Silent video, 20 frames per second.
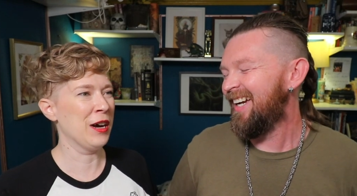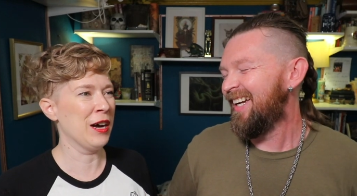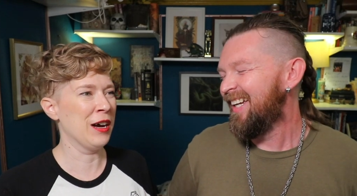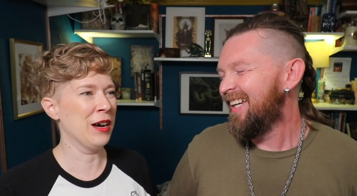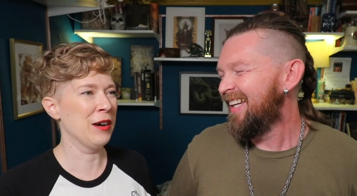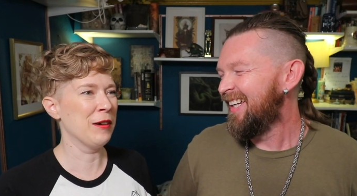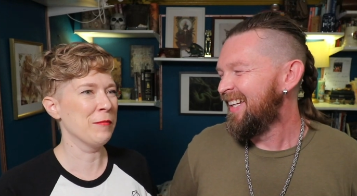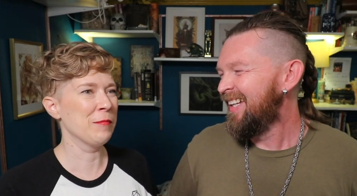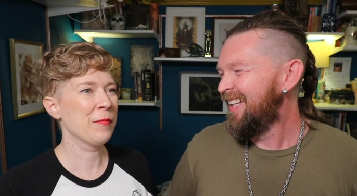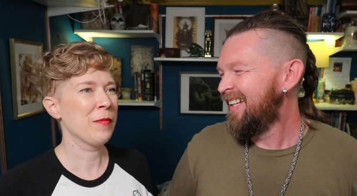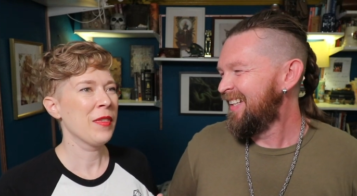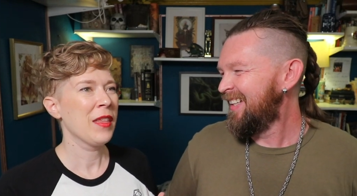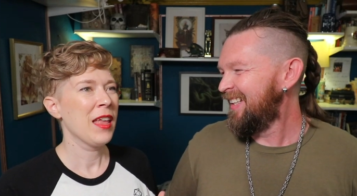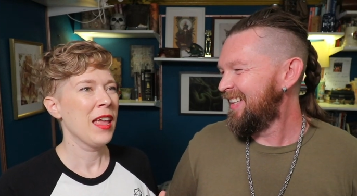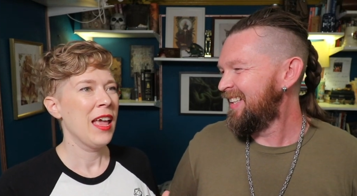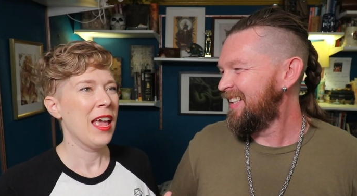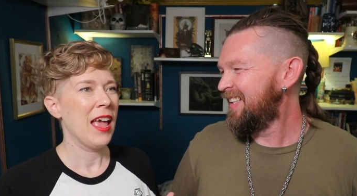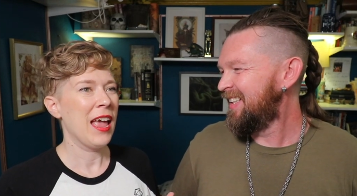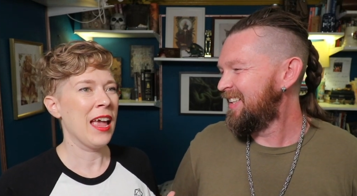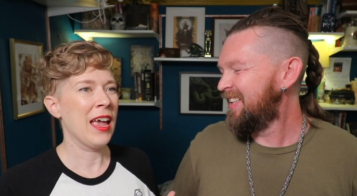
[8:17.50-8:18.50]
Speaker 1: Um,
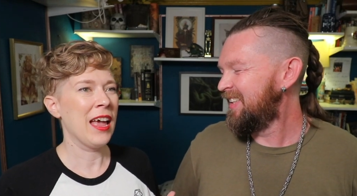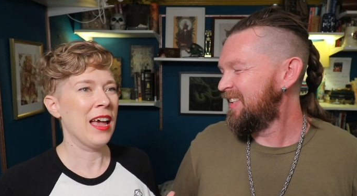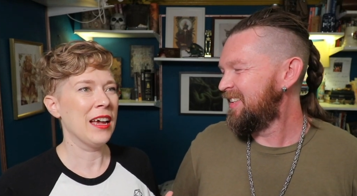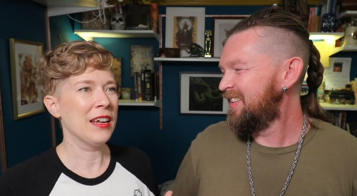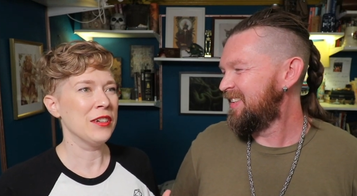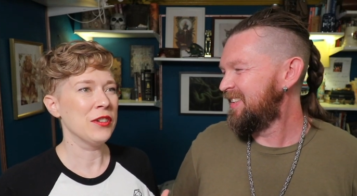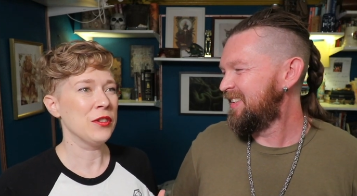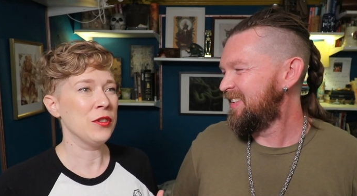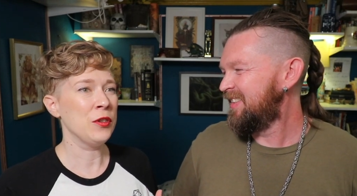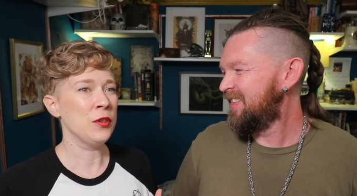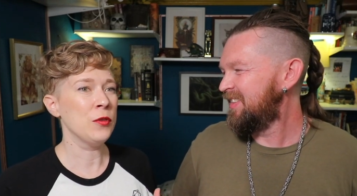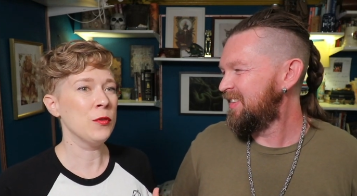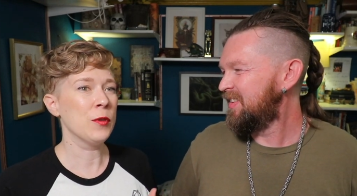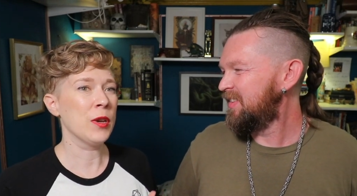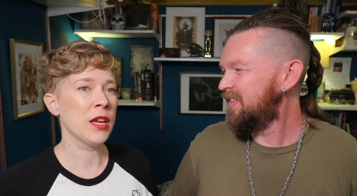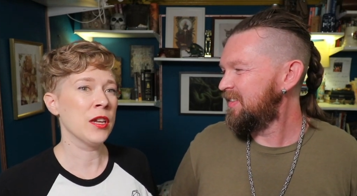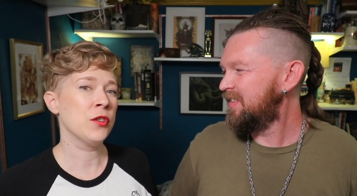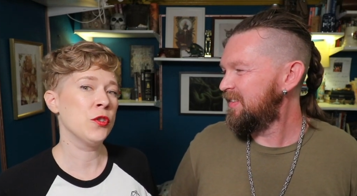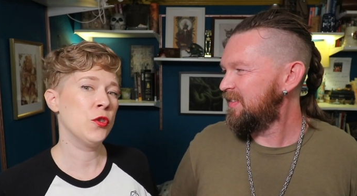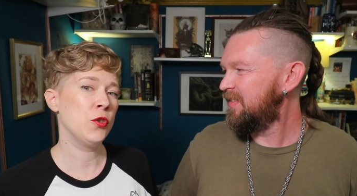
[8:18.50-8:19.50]
and you
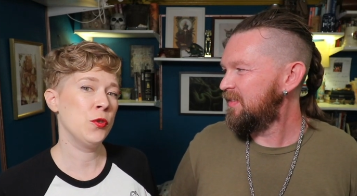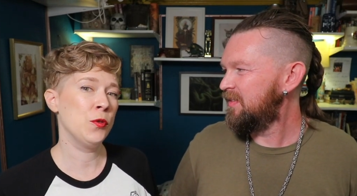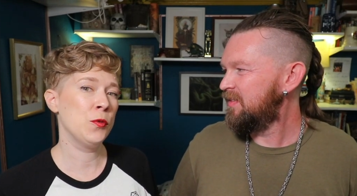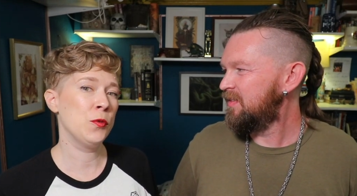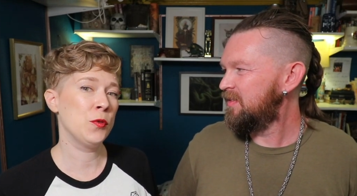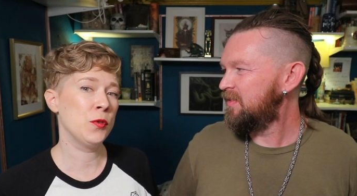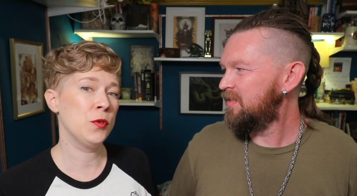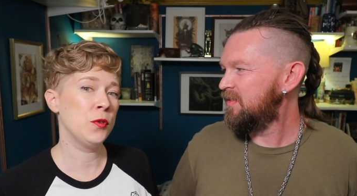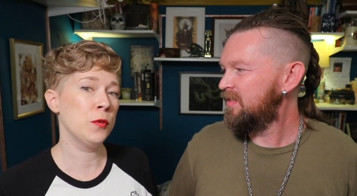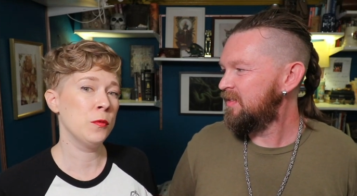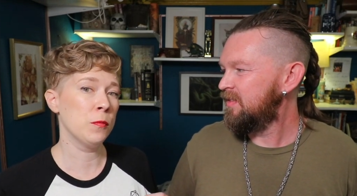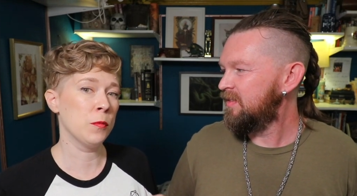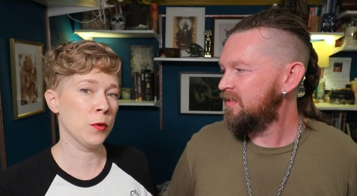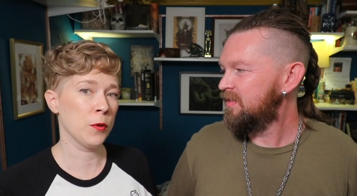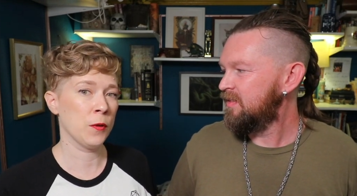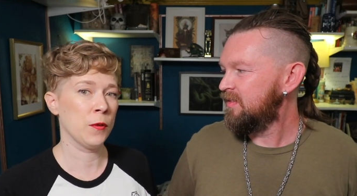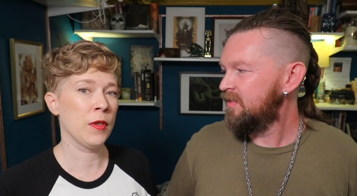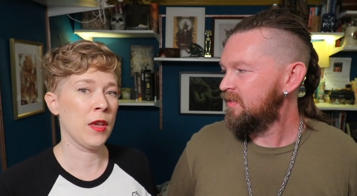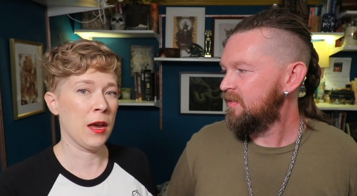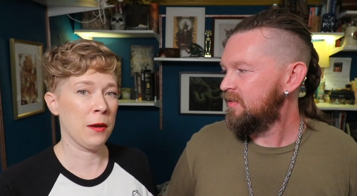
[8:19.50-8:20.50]
can choose to
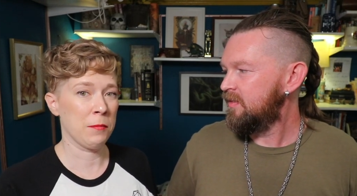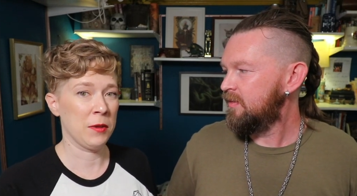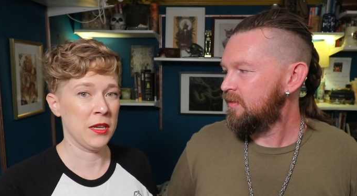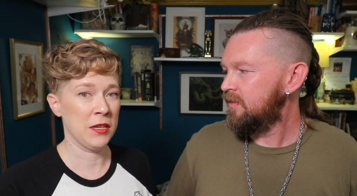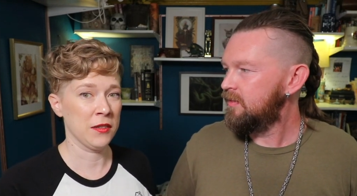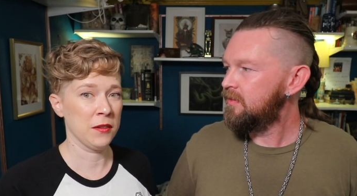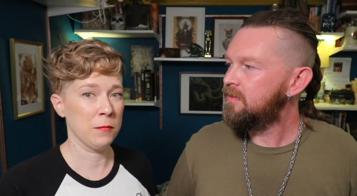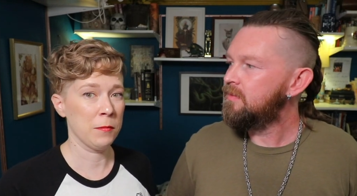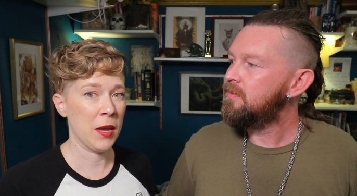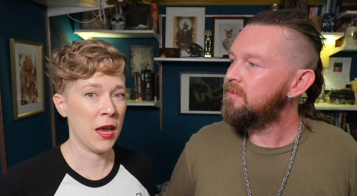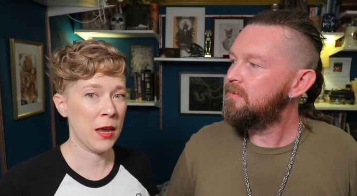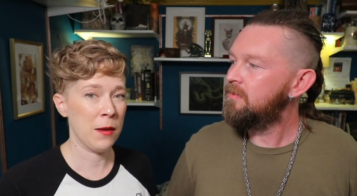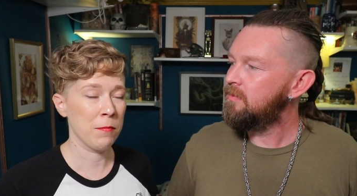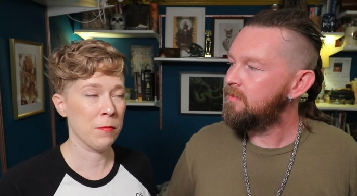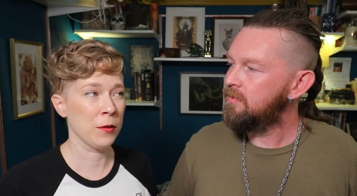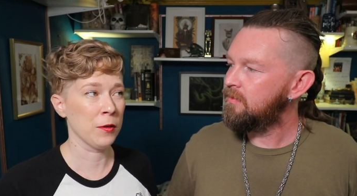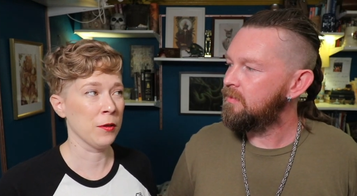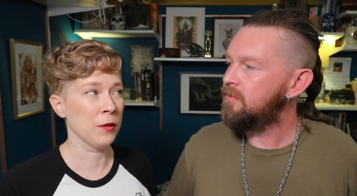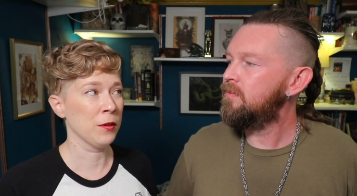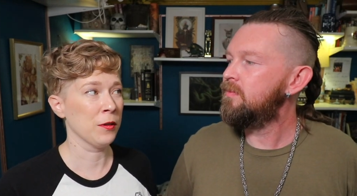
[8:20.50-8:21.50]
burn that piece of
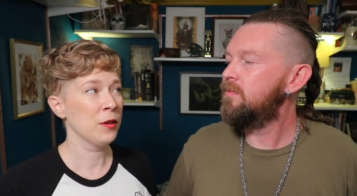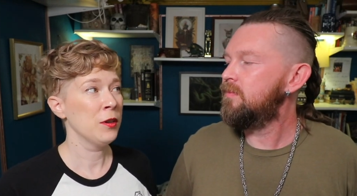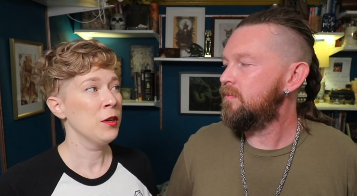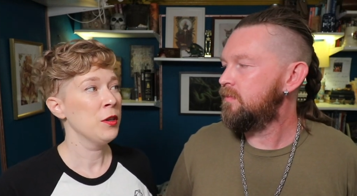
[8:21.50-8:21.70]
paper